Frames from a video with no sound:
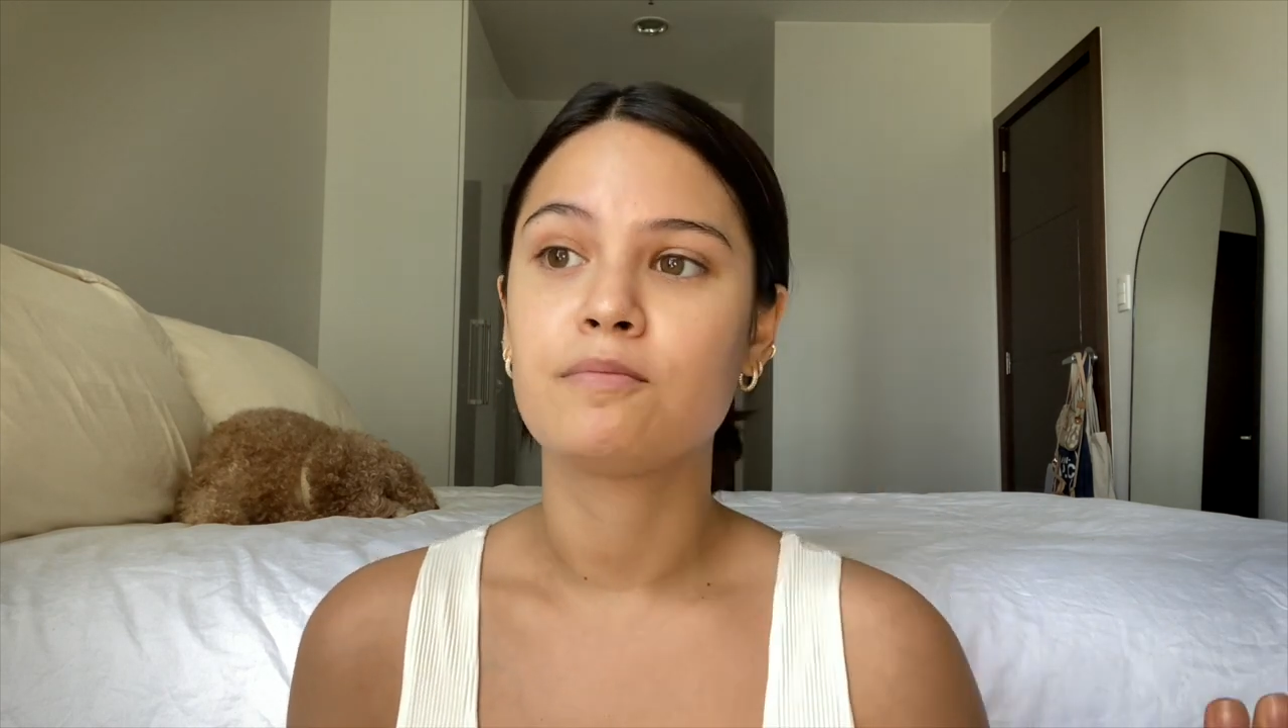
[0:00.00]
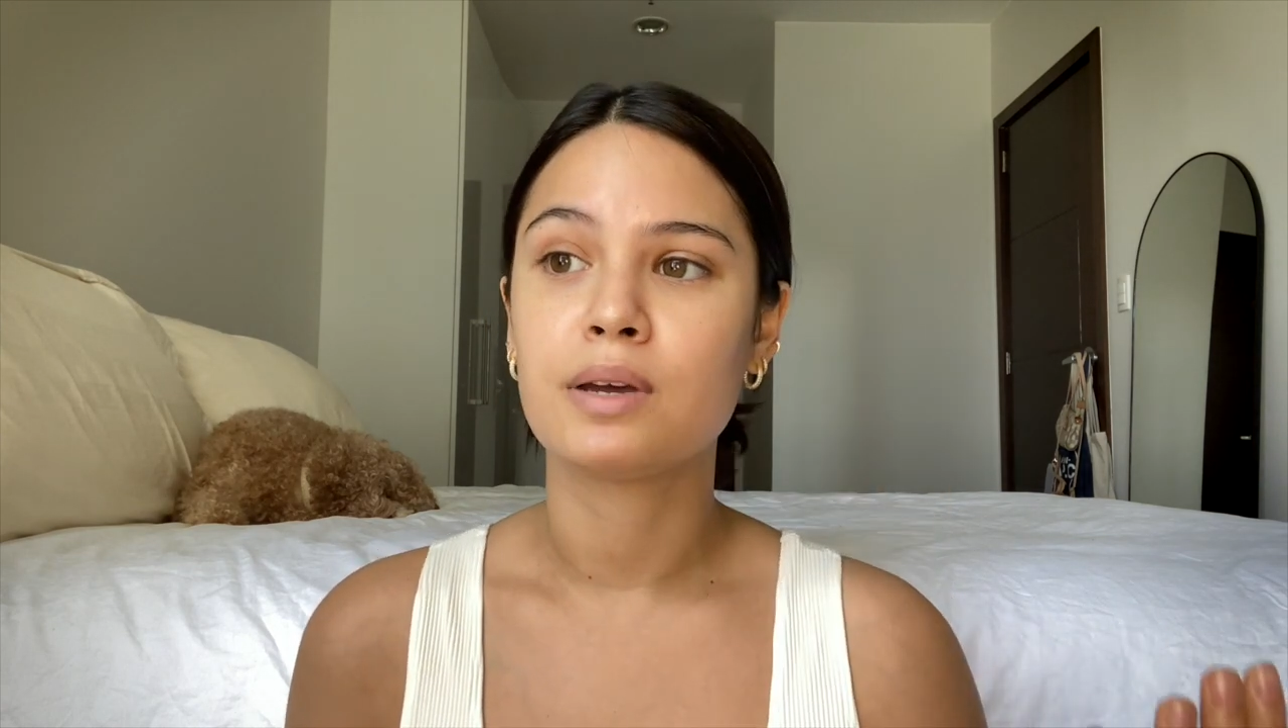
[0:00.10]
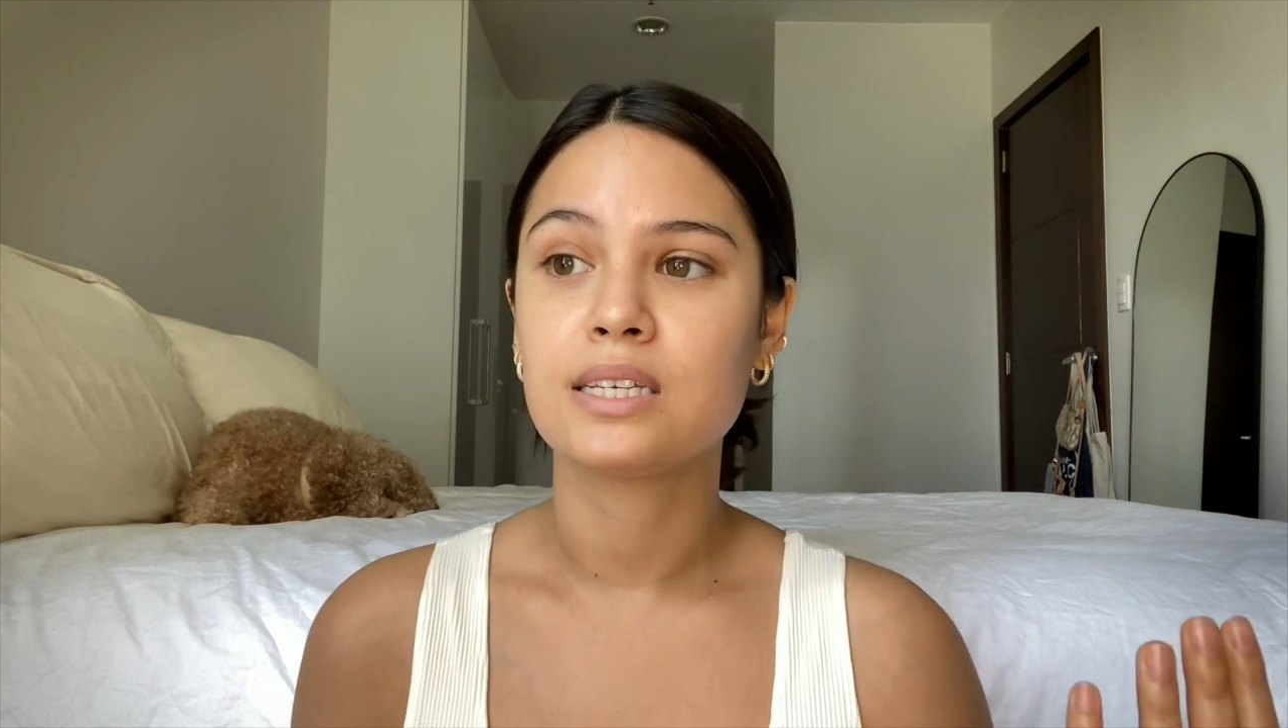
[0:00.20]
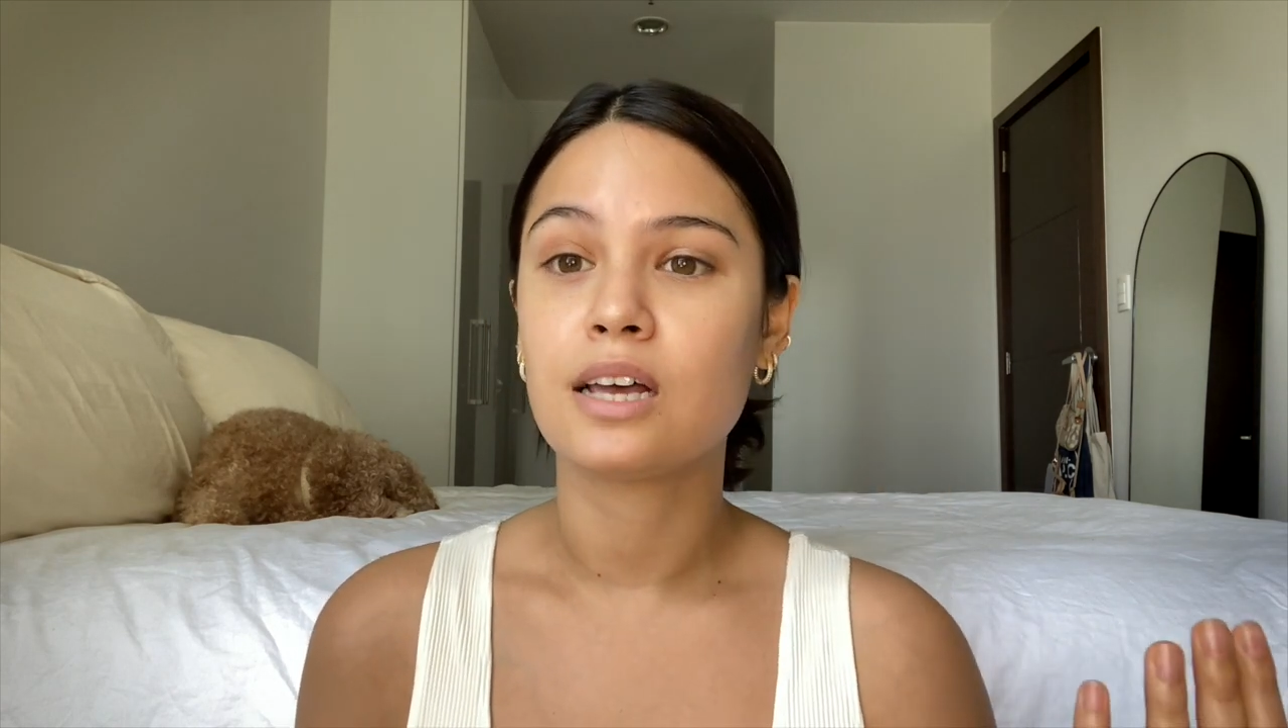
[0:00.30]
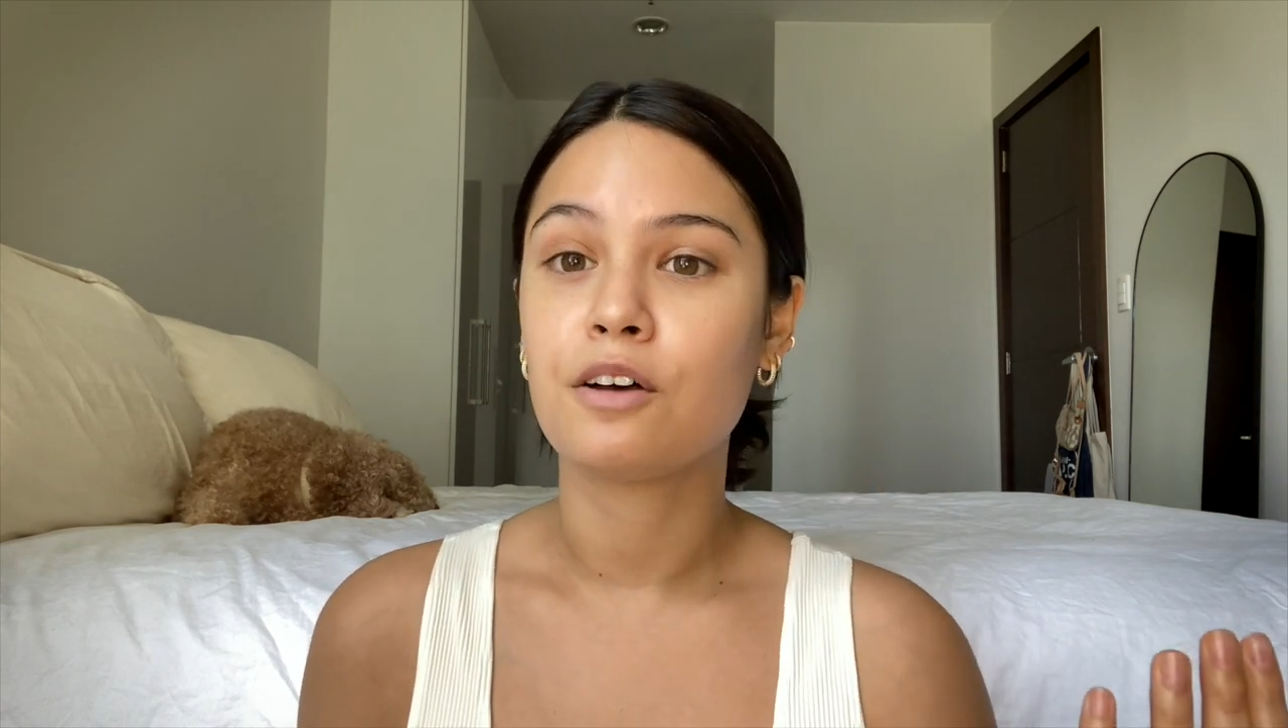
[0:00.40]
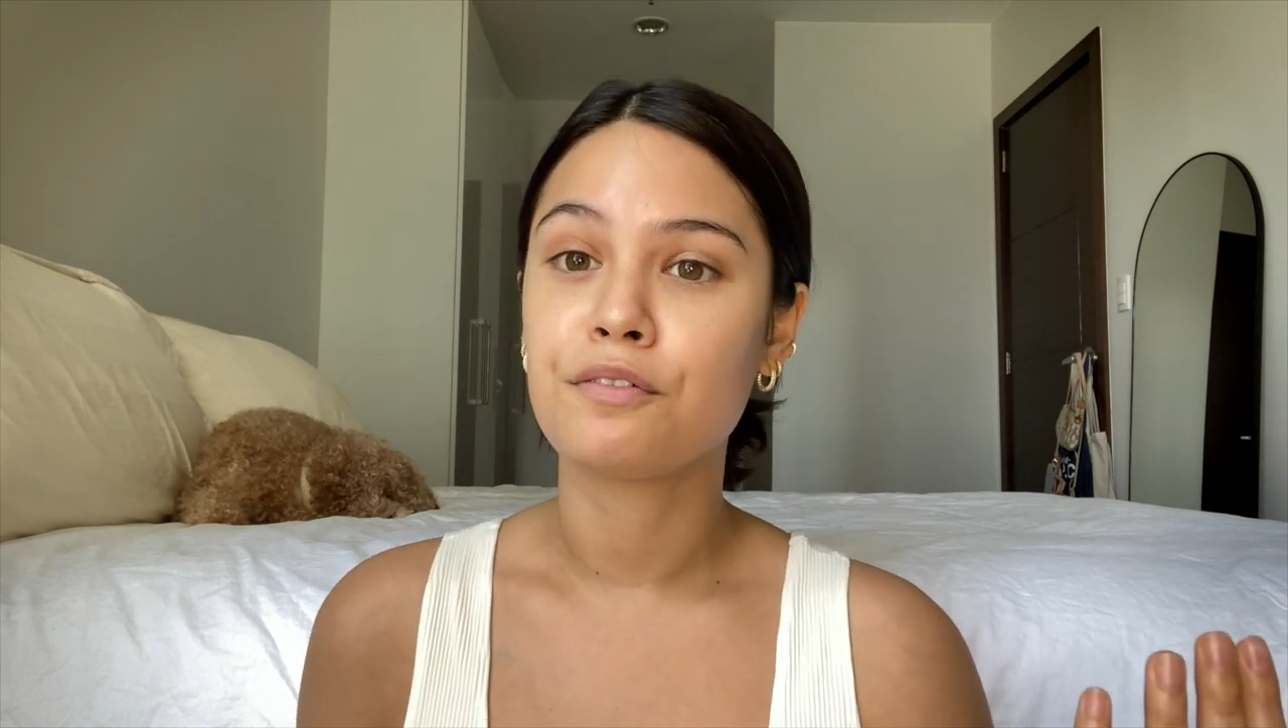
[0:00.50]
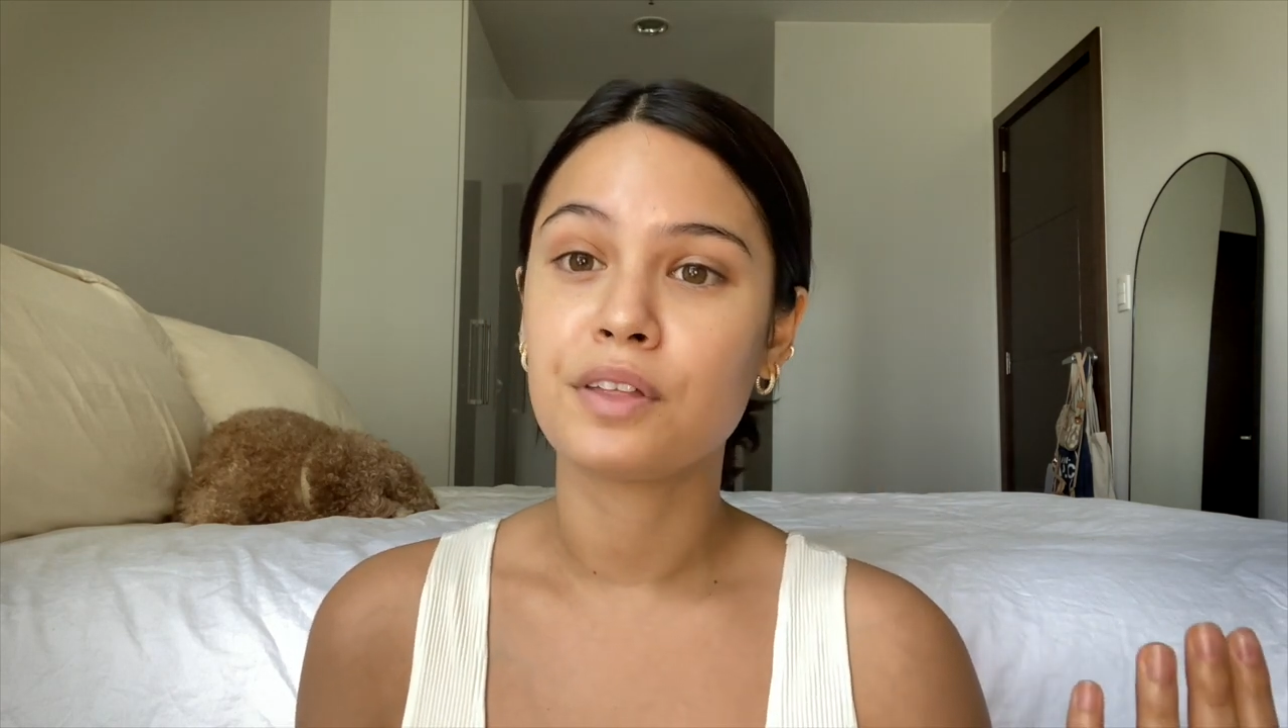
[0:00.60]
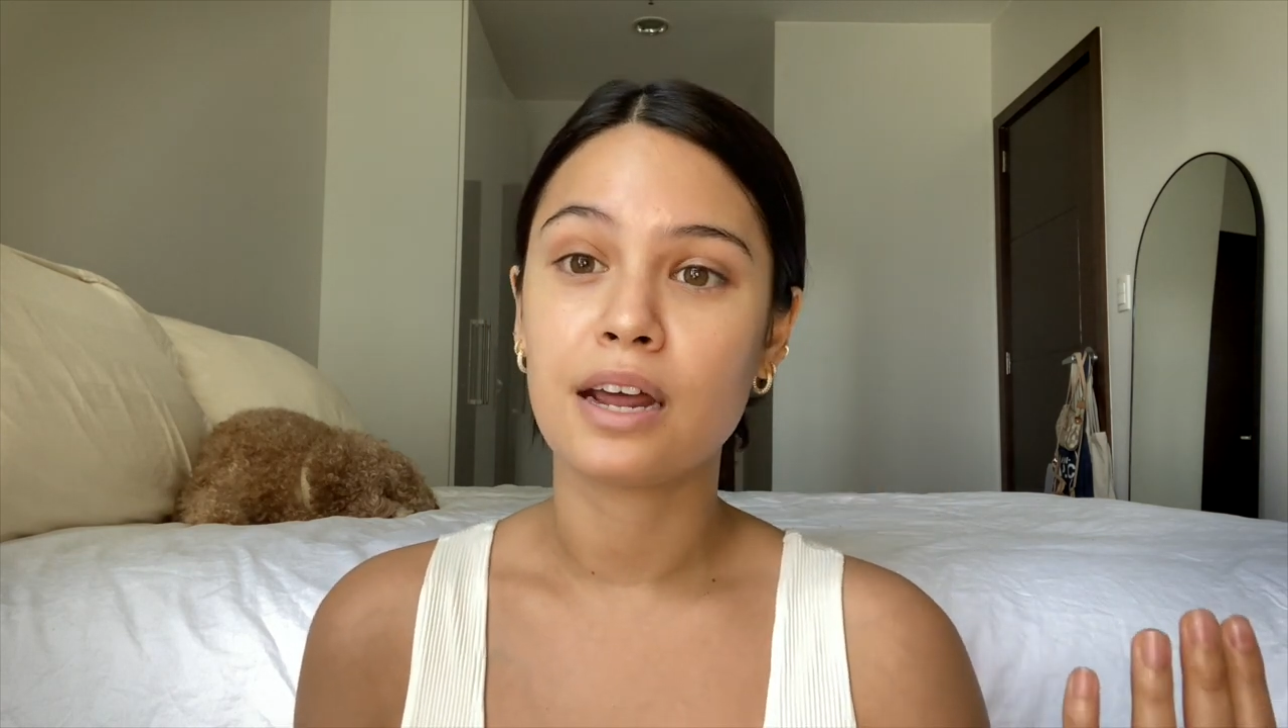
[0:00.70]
myself that